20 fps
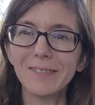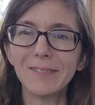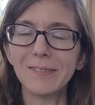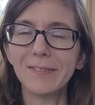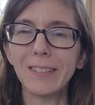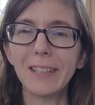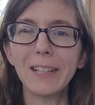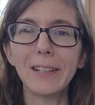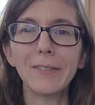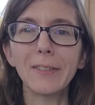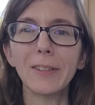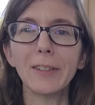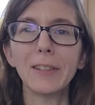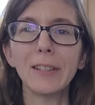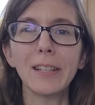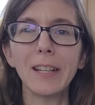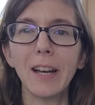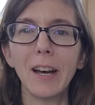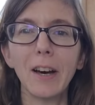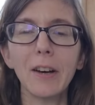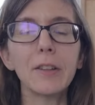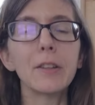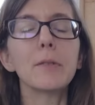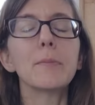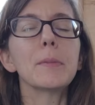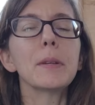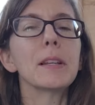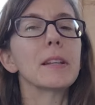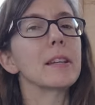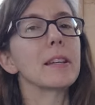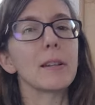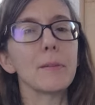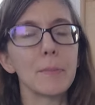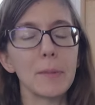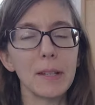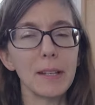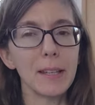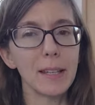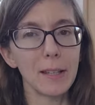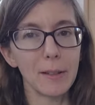whatever other
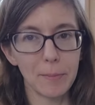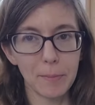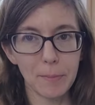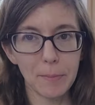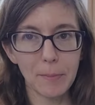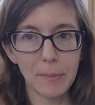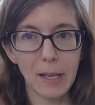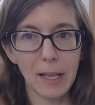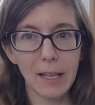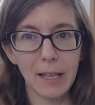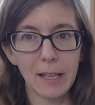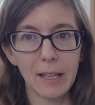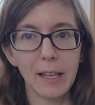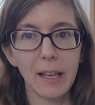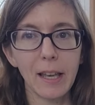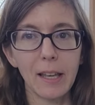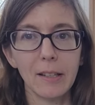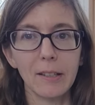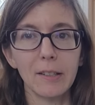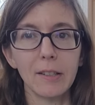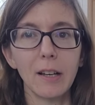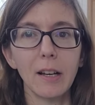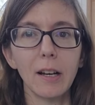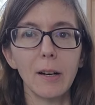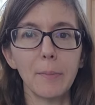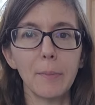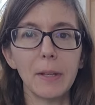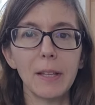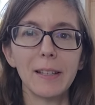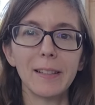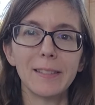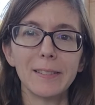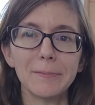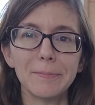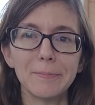medium it may end up in.